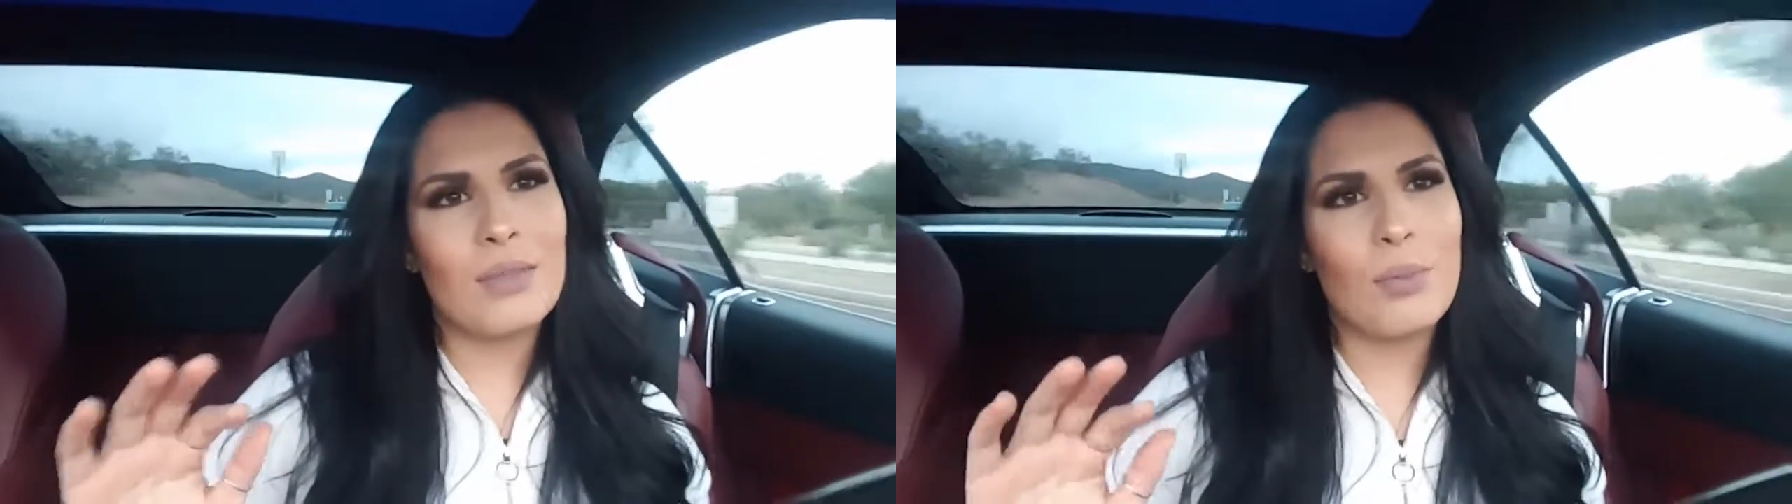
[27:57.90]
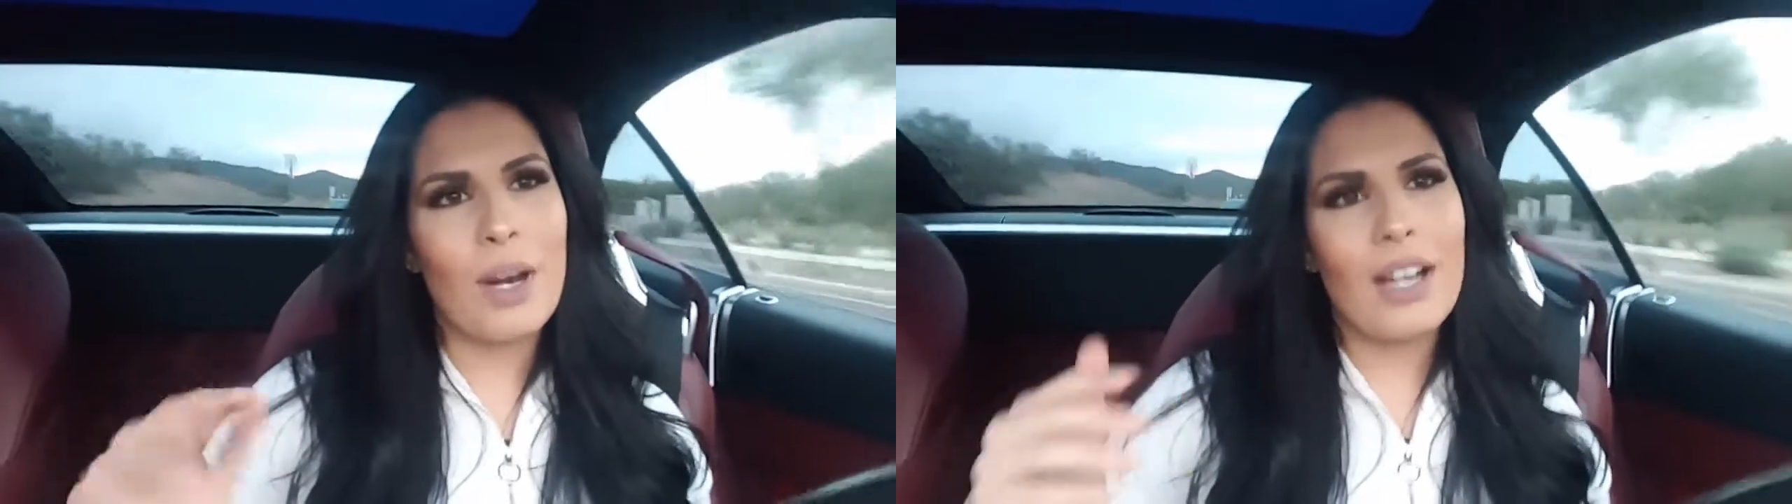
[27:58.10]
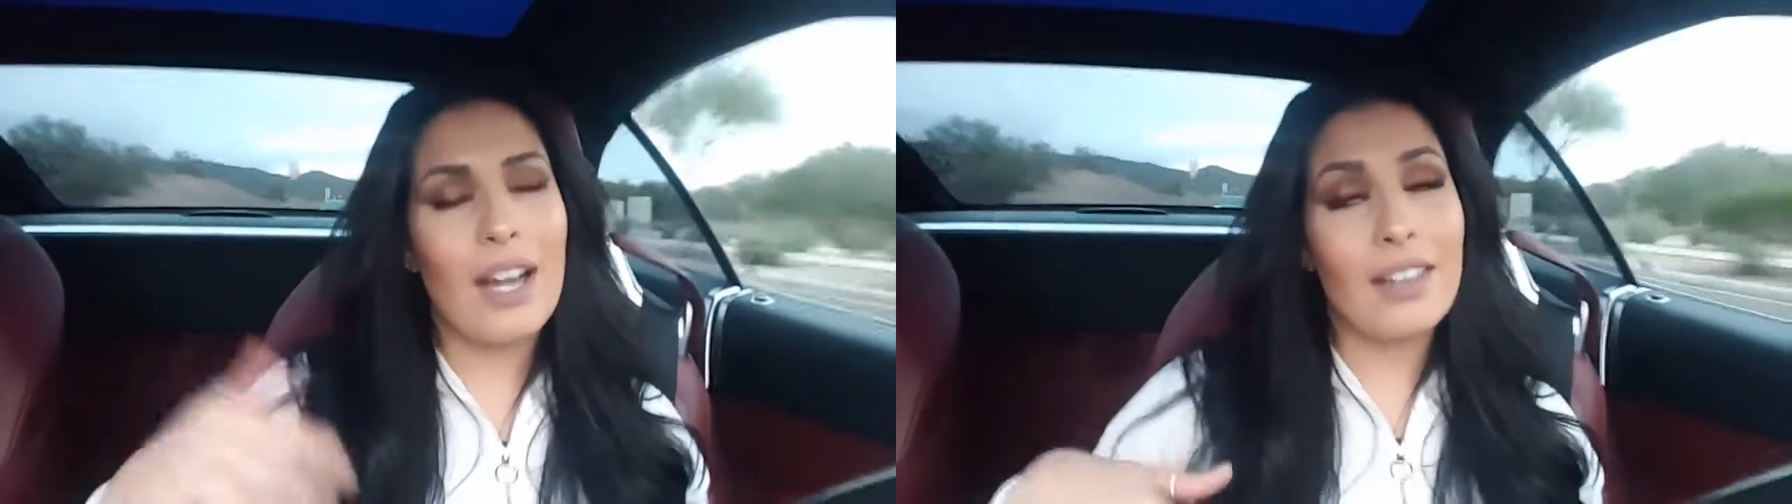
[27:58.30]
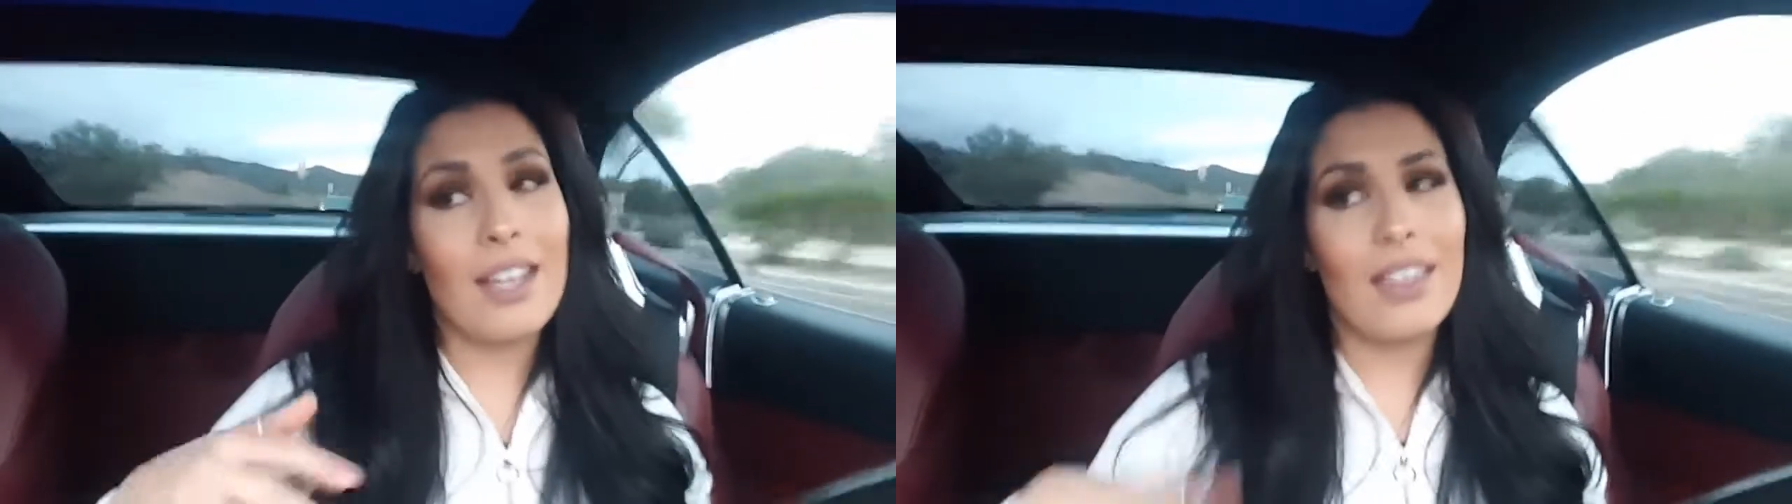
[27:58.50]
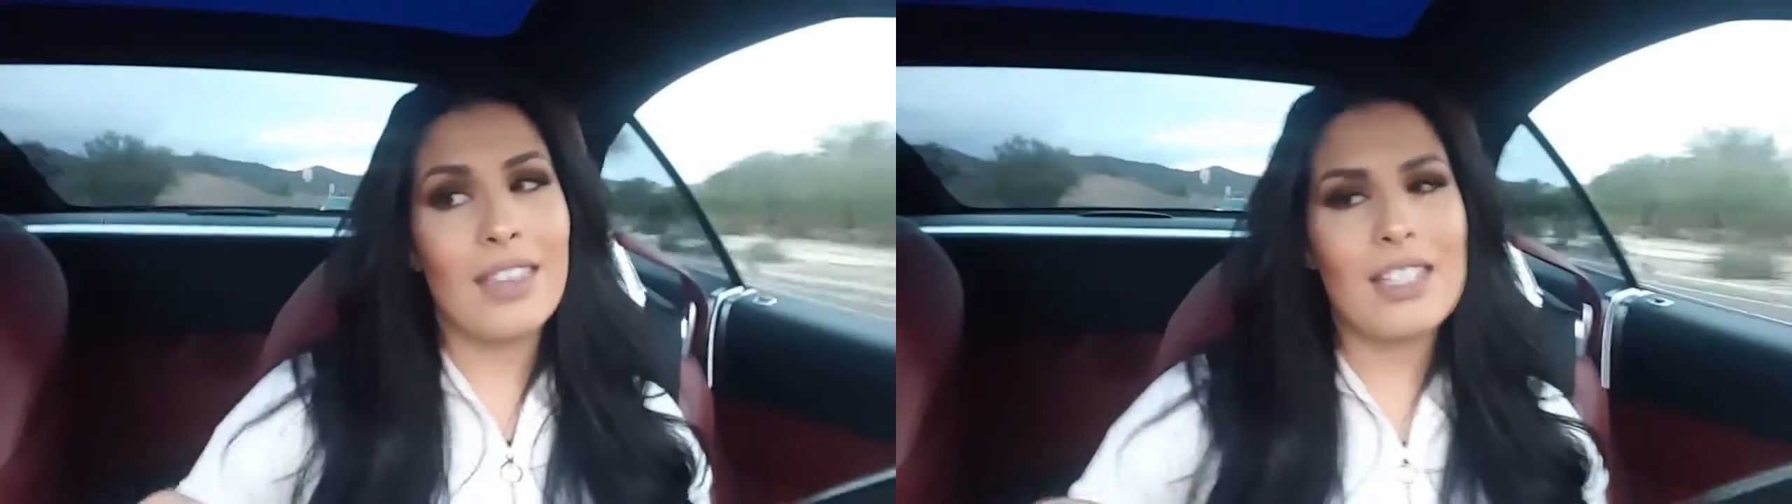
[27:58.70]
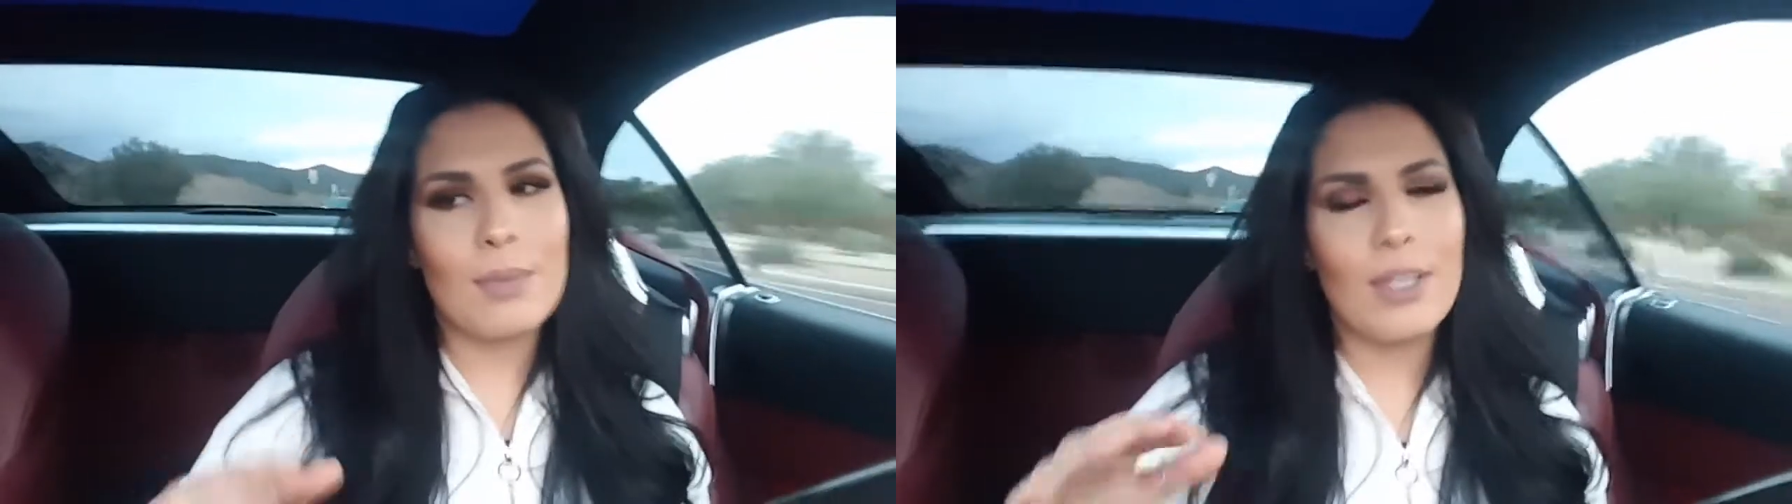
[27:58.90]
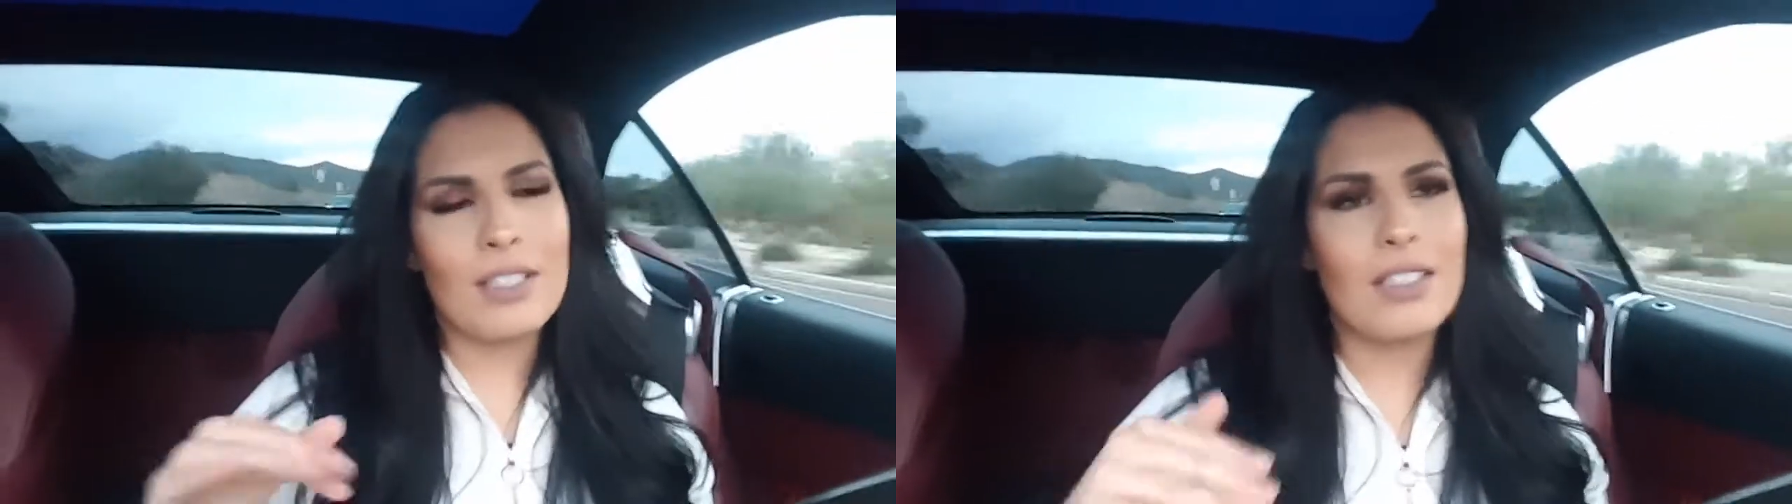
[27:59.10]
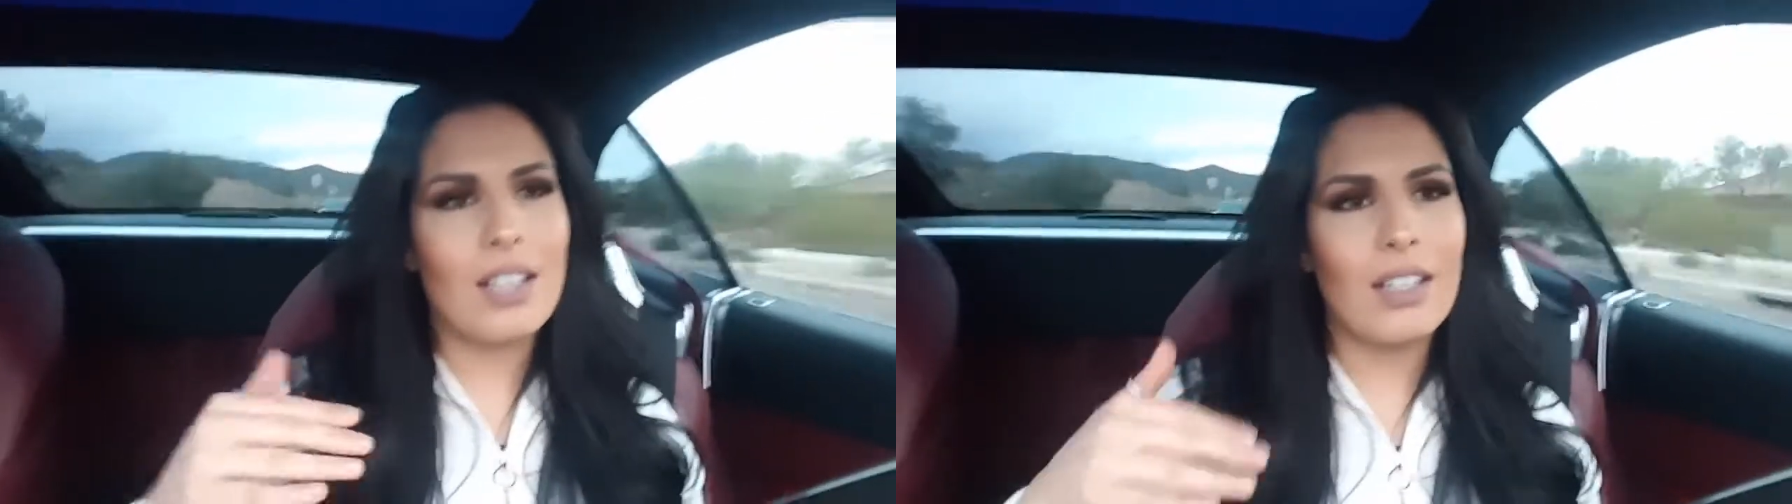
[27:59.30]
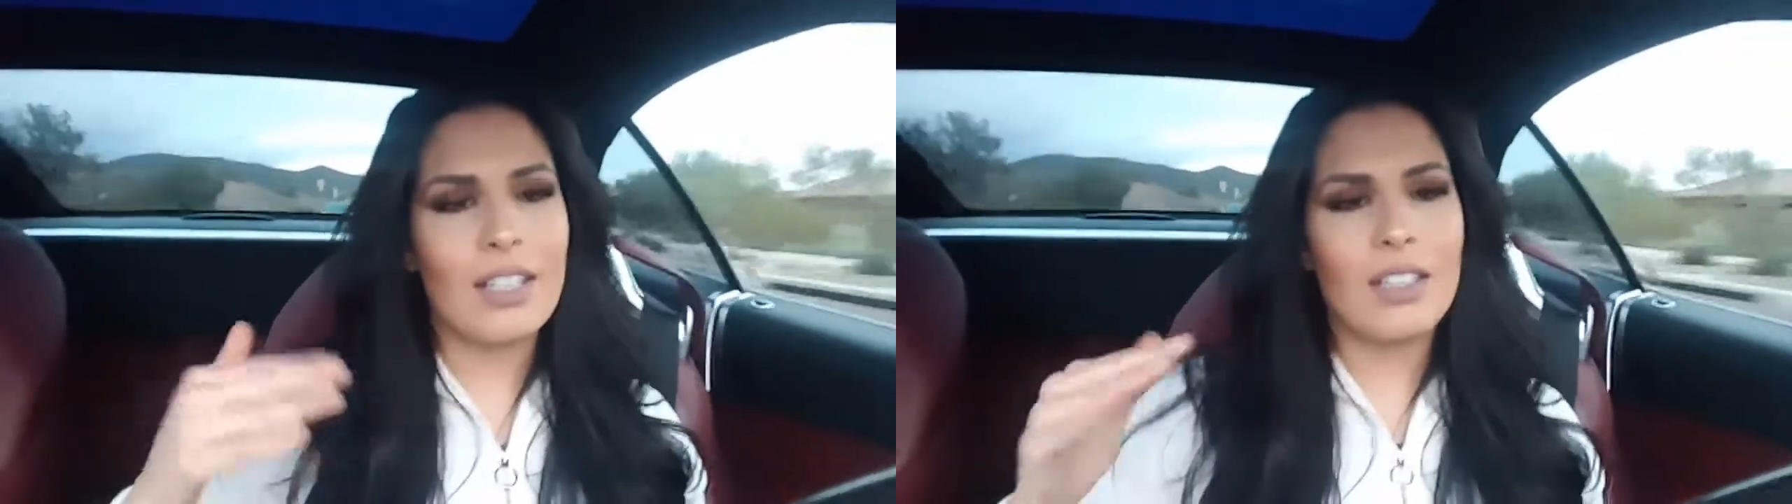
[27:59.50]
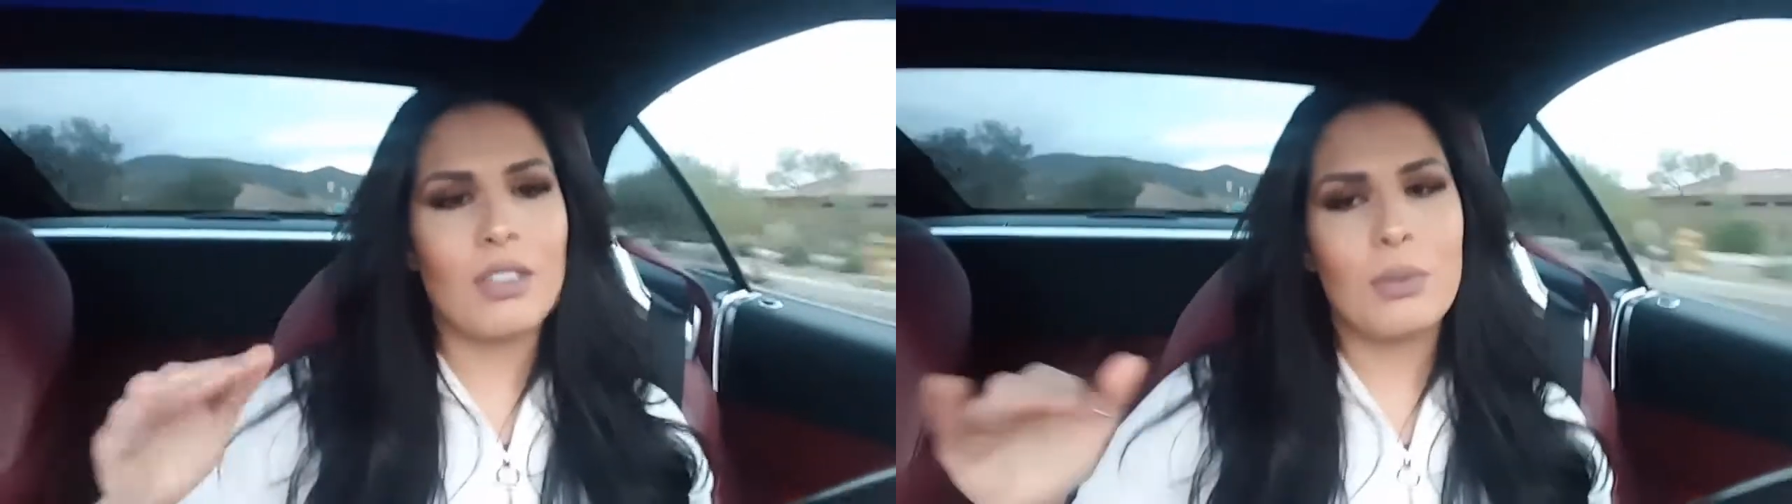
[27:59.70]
why I like this, because it's got like a little